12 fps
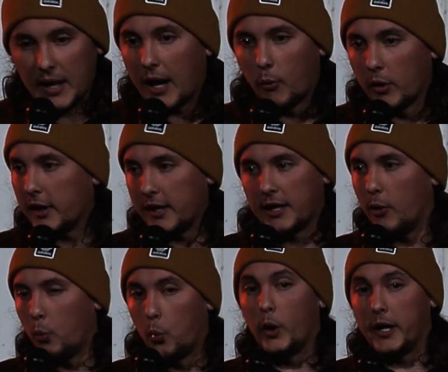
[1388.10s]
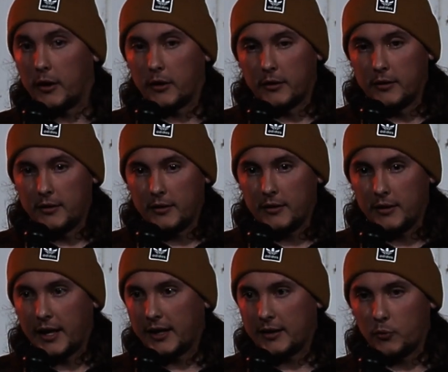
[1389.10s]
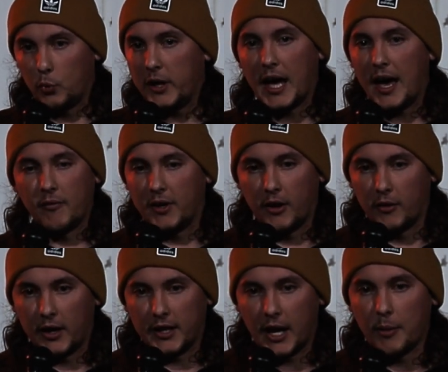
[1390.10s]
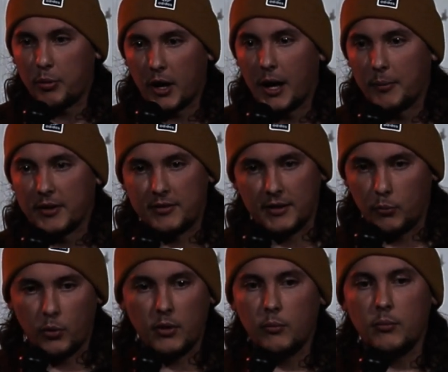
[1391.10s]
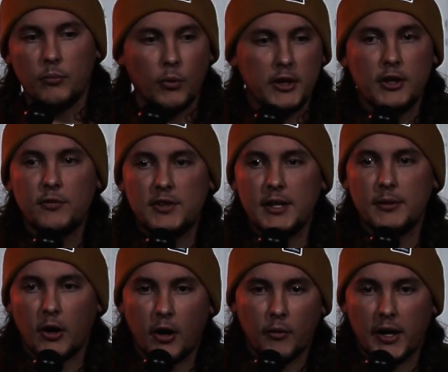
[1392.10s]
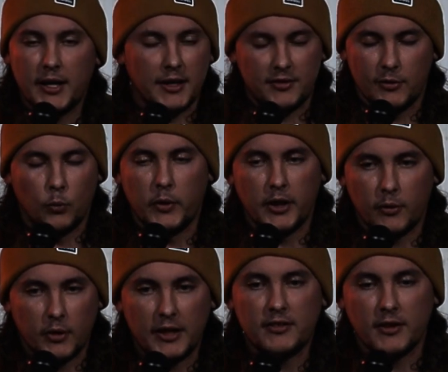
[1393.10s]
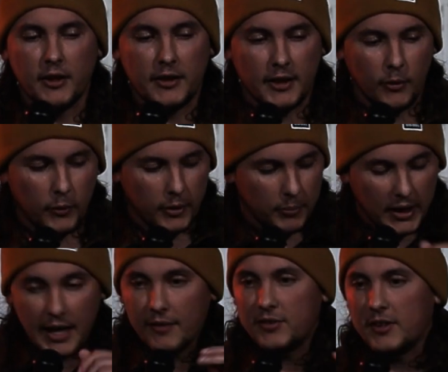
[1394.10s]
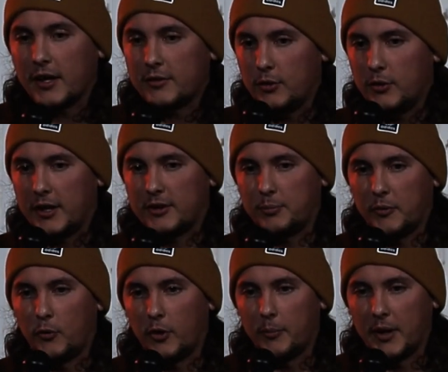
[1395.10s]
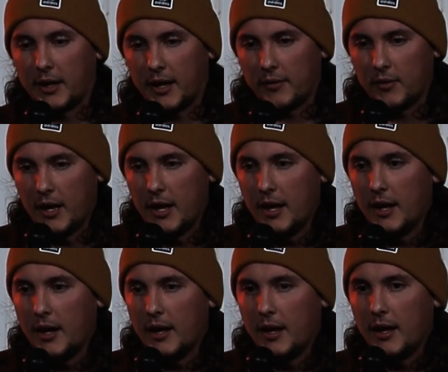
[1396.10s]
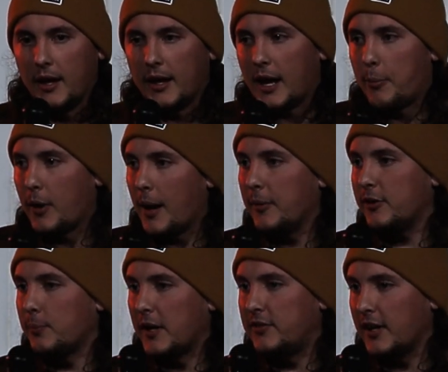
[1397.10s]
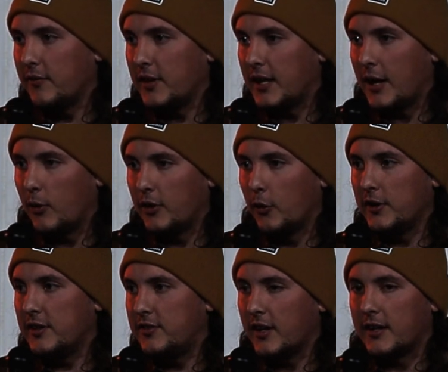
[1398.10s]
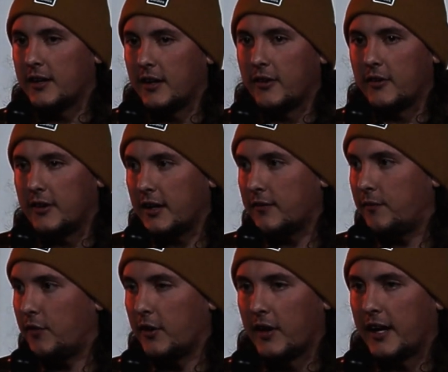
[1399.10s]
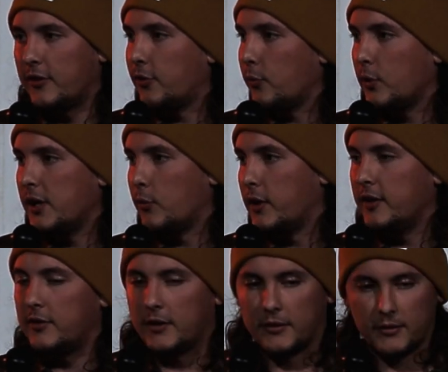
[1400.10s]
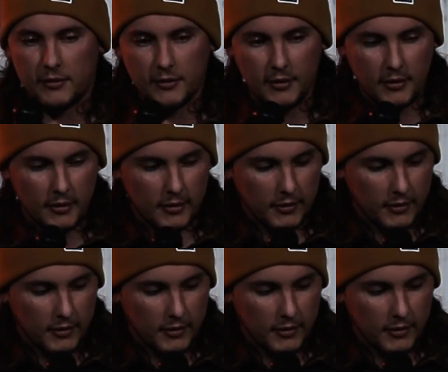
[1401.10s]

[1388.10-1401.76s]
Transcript: Yeah, we're going to get weird. Like, we haven't already, I promise. What you've seen already isn't weird. It's gonna get weird. But I have sucked 2 dicks before in my life. And I promised myself that I would only suck another dick for like 3 reasons.